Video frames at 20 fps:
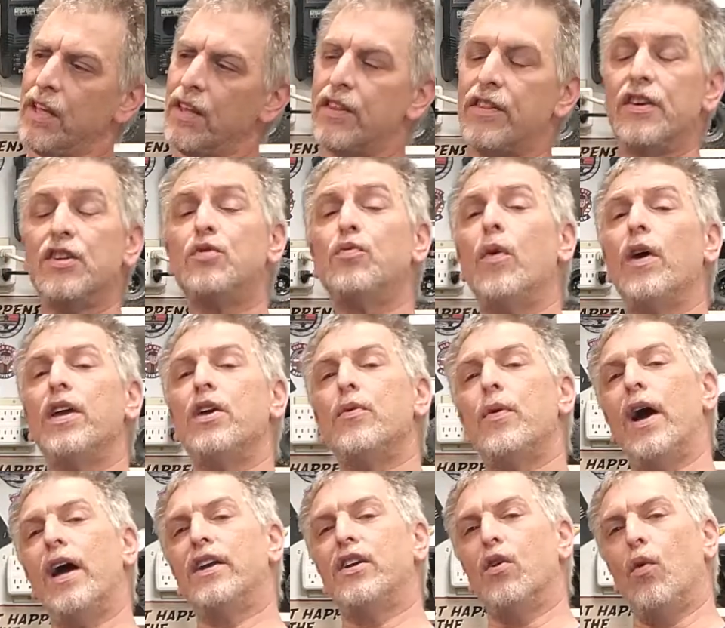This way you
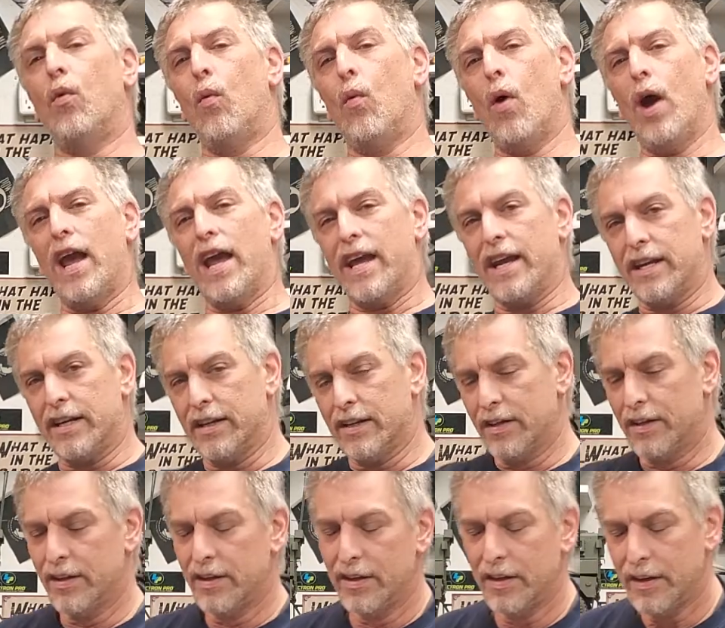had to wait
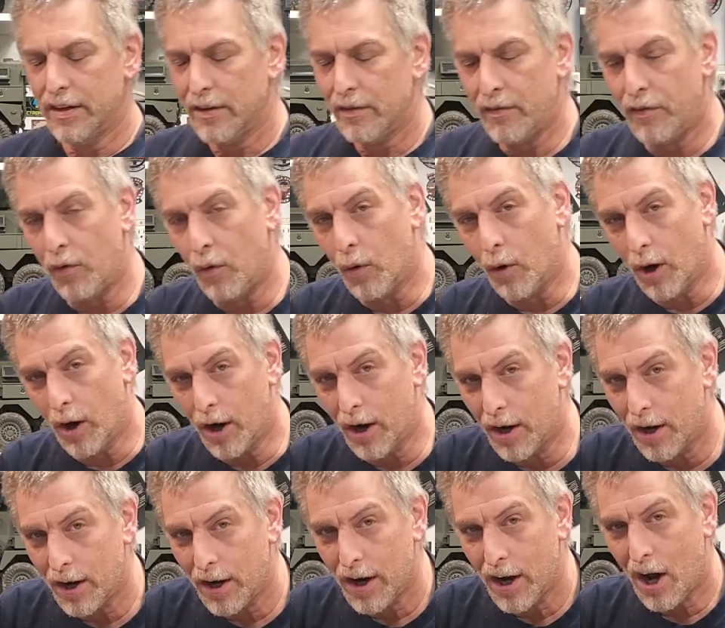
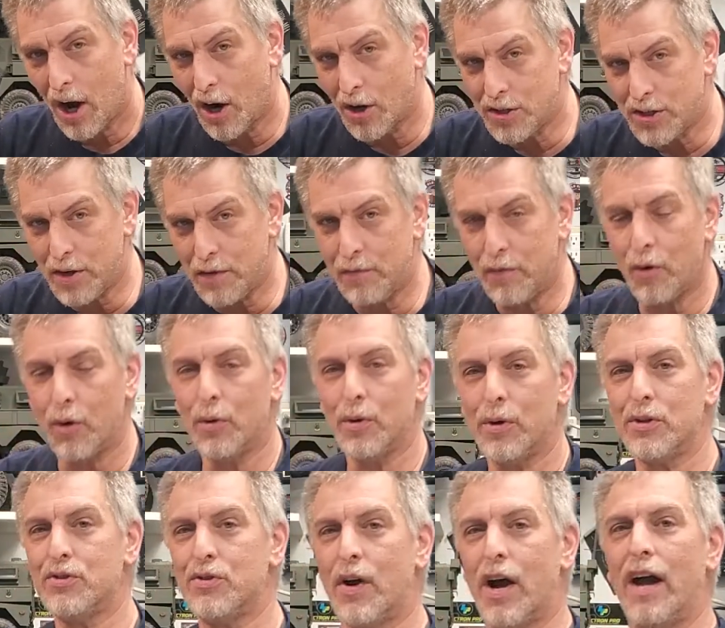for
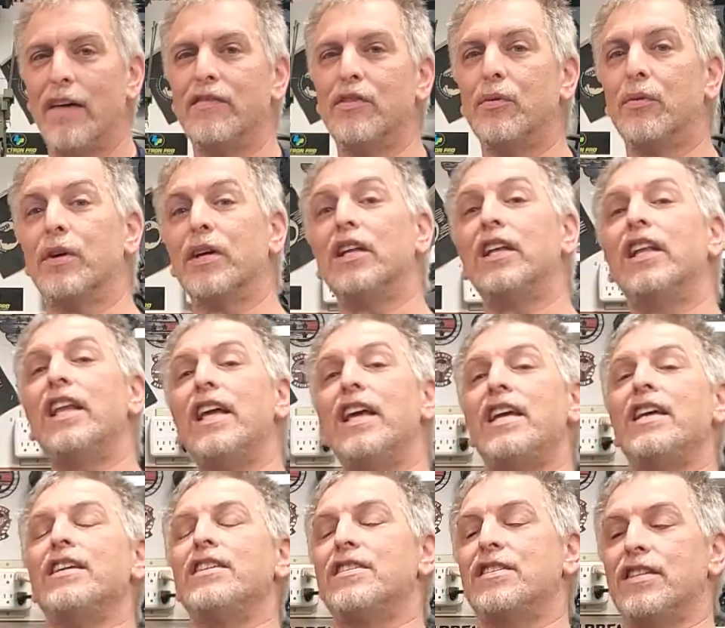Rc4wd drive to
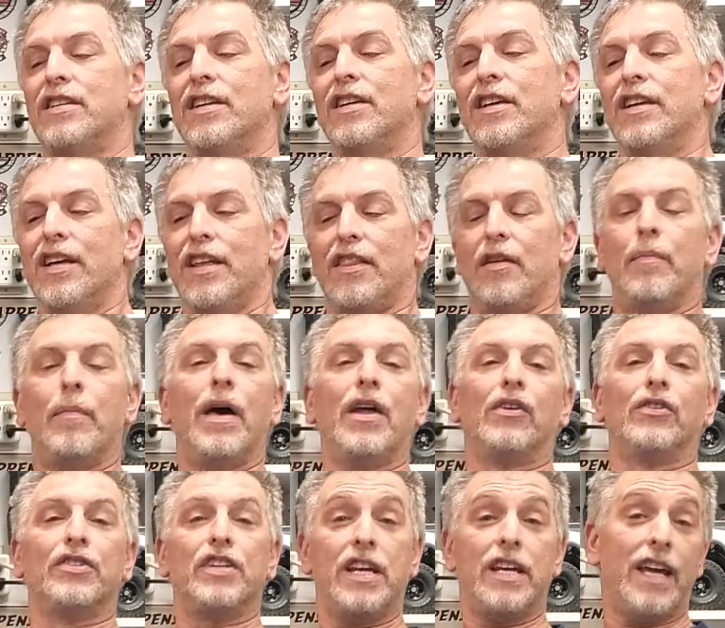release the metal
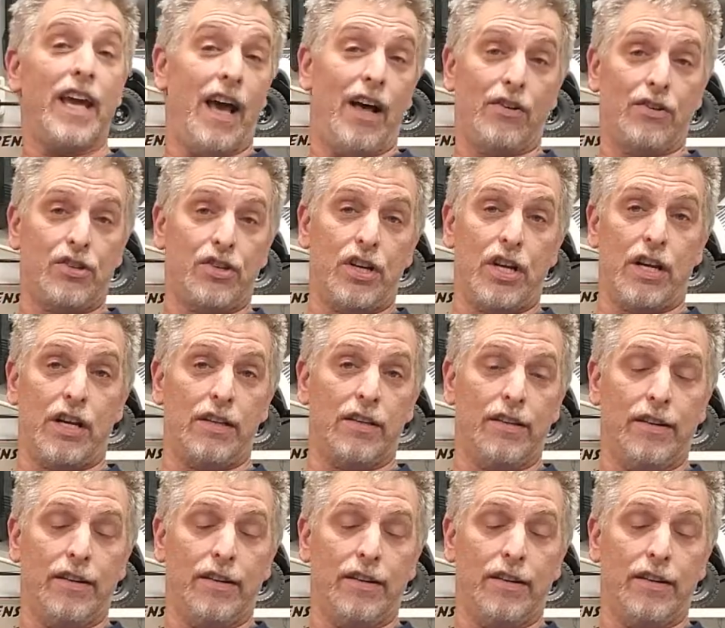decal sheet.